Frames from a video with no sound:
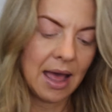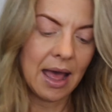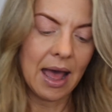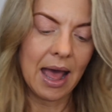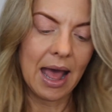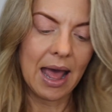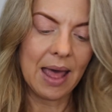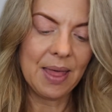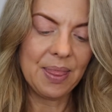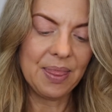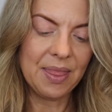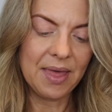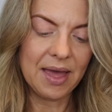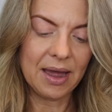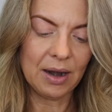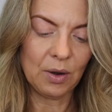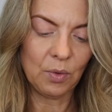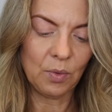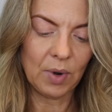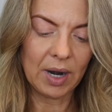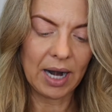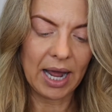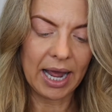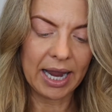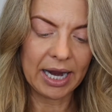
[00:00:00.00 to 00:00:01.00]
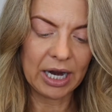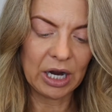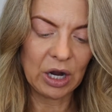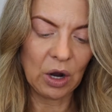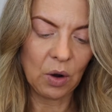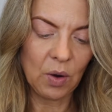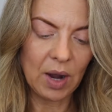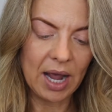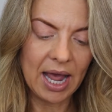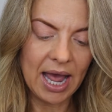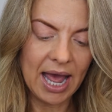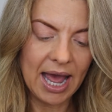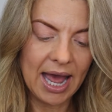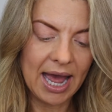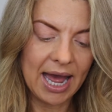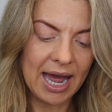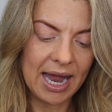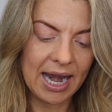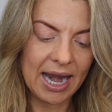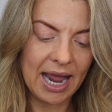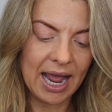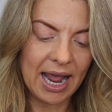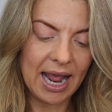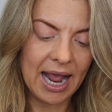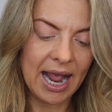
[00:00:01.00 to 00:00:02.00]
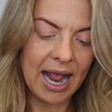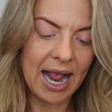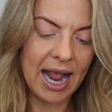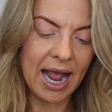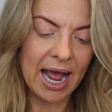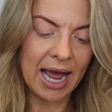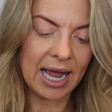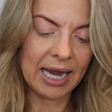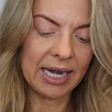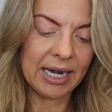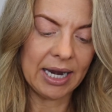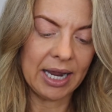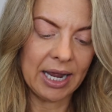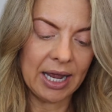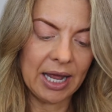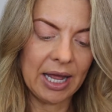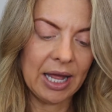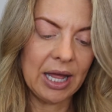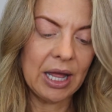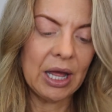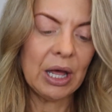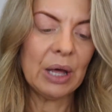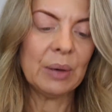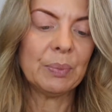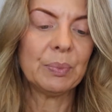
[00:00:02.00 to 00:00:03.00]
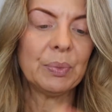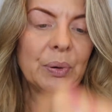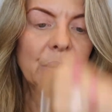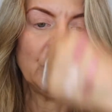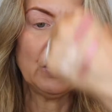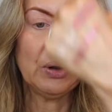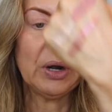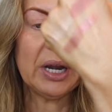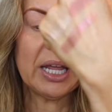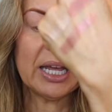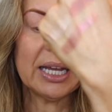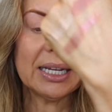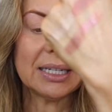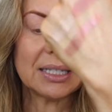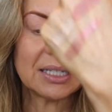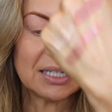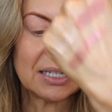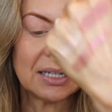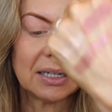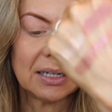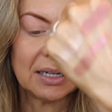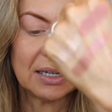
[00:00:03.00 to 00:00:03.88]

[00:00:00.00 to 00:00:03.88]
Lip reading: And then when I go ahead and put it